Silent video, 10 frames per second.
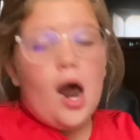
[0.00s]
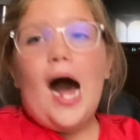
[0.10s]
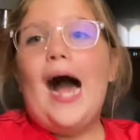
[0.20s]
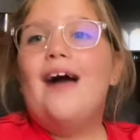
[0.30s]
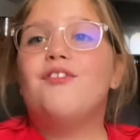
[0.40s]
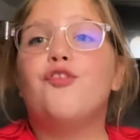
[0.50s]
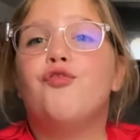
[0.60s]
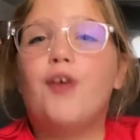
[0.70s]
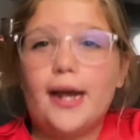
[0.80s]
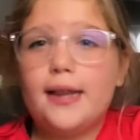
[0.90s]
I have to
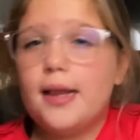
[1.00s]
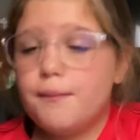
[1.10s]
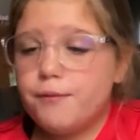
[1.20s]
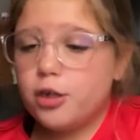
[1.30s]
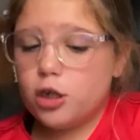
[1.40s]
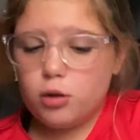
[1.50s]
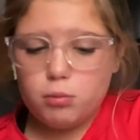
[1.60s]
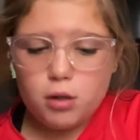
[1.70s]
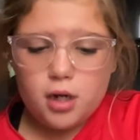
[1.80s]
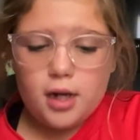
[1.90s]
write them for
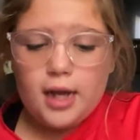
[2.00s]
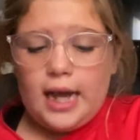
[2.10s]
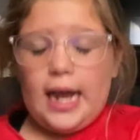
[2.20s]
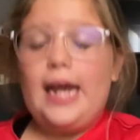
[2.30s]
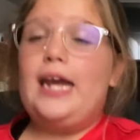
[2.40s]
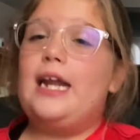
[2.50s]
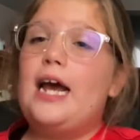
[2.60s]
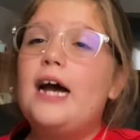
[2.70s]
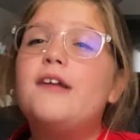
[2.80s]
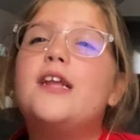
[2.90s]
homework, and I
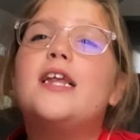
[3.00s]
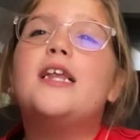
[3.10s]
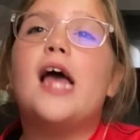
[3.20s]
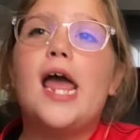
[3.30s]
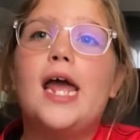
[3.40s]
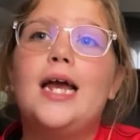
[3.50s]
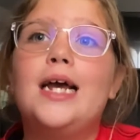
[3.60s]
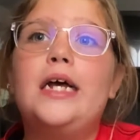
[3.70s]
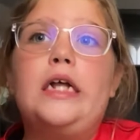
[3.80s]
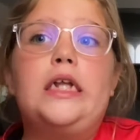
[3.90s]
have to say
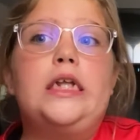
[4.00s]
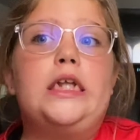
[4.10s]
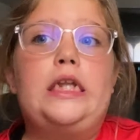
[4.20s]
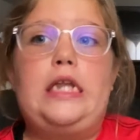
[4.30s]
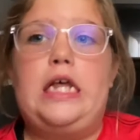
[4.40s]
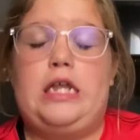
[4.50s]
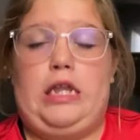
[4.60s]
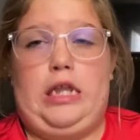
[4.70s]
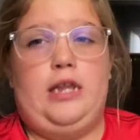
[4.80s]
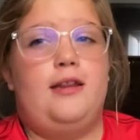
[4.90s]

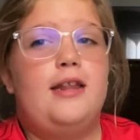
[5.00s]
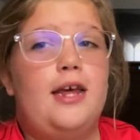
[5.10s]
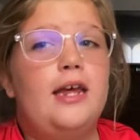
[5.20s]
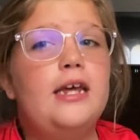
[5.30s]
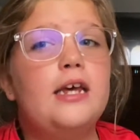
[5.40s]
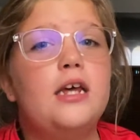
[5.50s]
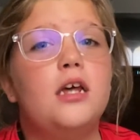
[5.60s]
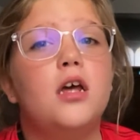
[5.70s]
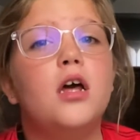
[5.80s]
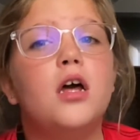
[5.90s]
this
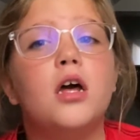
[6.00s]
thing.